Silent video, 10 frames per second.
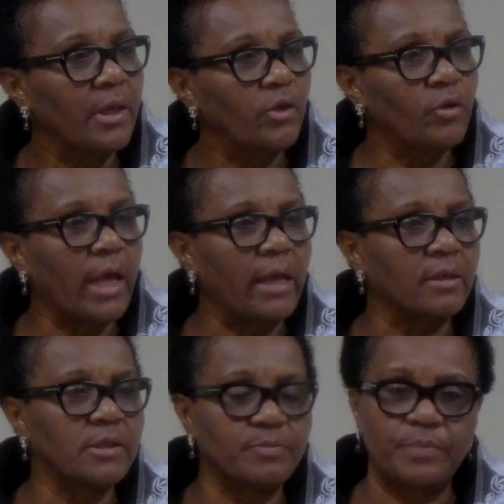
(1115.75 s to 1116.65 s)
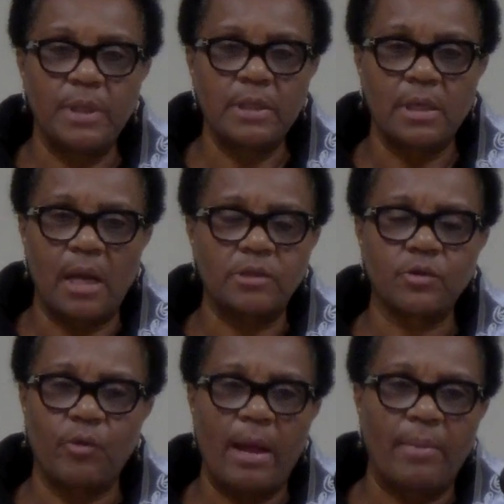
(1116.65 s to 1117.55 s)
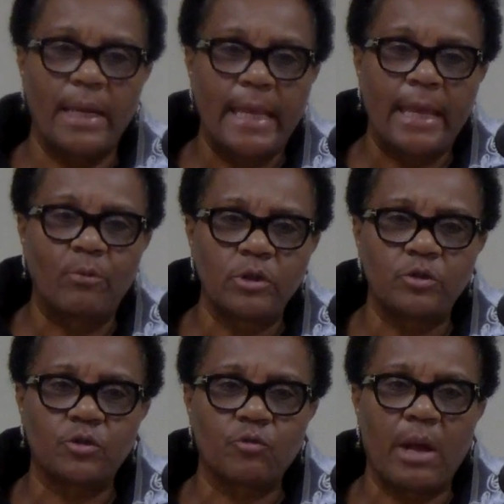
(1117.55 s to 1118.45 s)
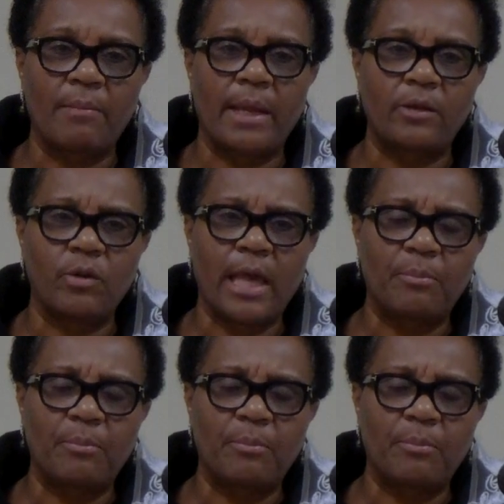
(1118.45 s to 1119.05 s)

You can't unspill a scrambled egg. Once you oh, scramble that, you yeah.